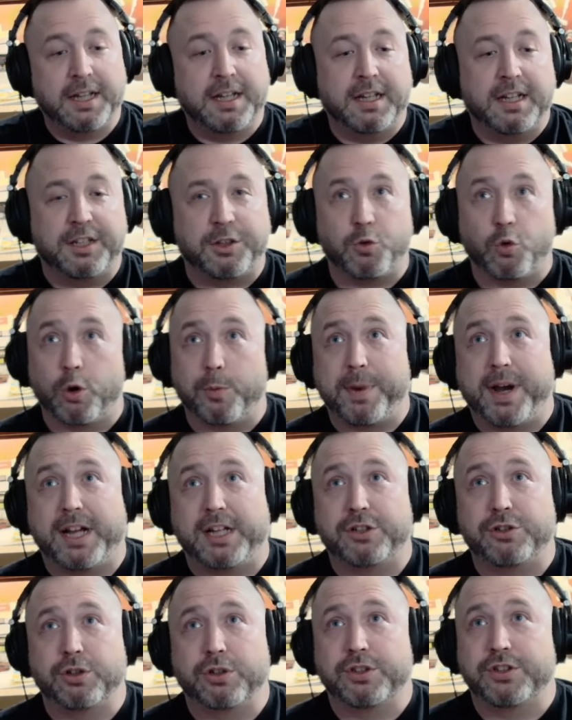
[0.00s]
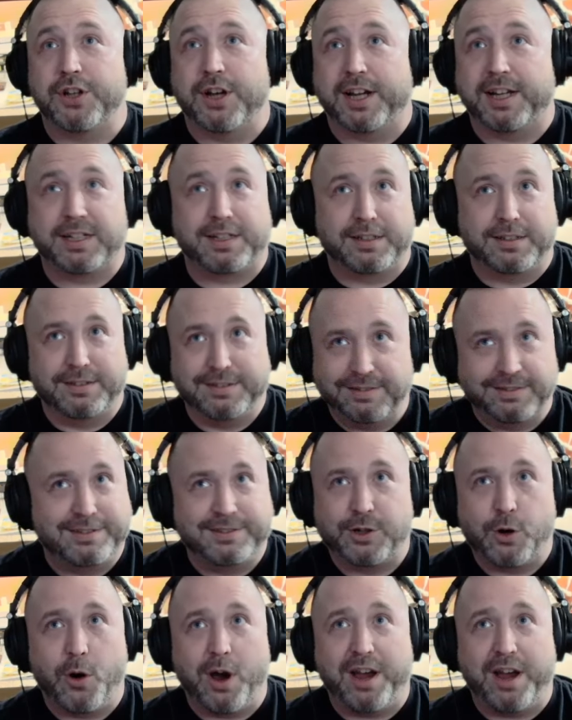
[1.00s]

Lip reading: You want to buy a TROTEC? Go have